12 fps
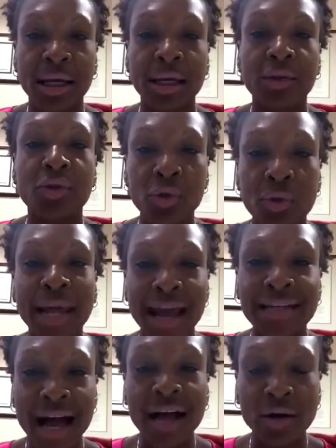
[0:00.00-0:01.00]
You
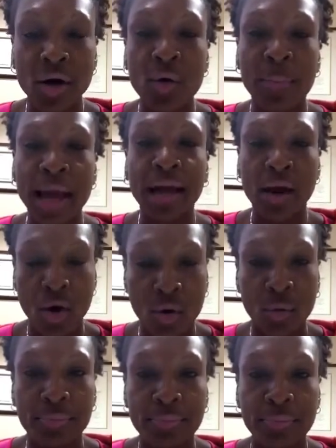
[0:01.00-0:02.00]
cannot go back
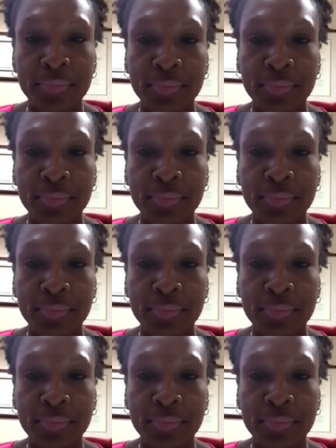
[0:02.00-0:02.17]
home.